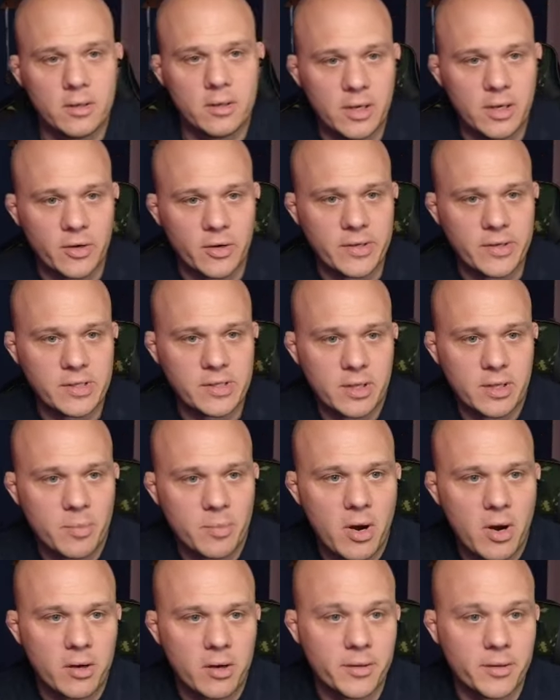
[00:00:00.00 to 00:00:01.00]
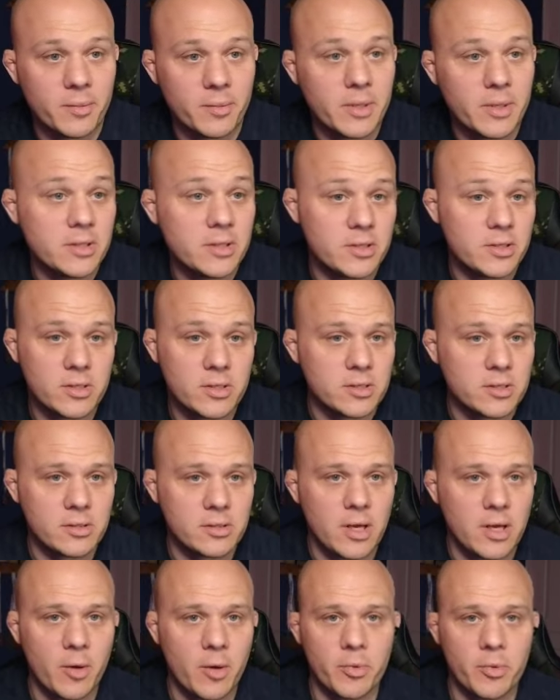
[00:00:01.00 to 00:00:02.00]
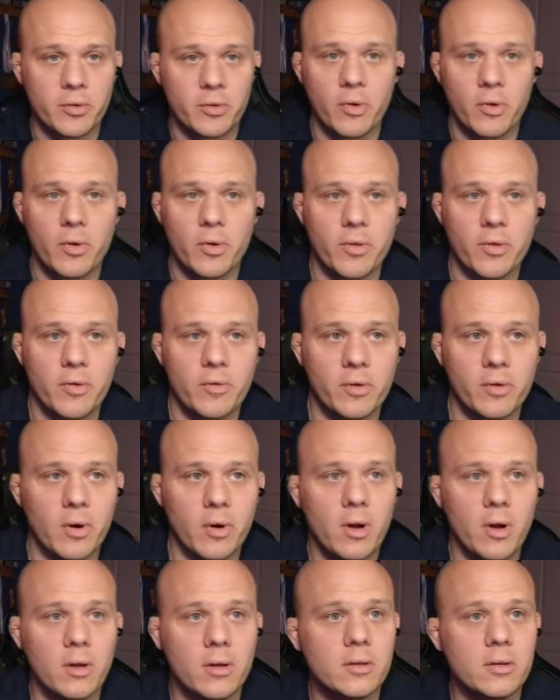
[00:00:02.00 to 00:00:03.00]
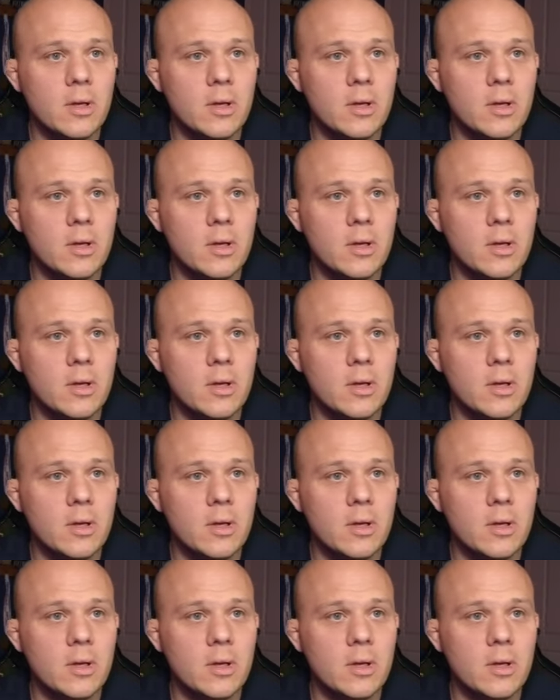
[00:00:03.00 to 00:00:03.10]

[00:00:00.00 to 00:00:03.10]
increasing the power a little bit to just help with growth overall.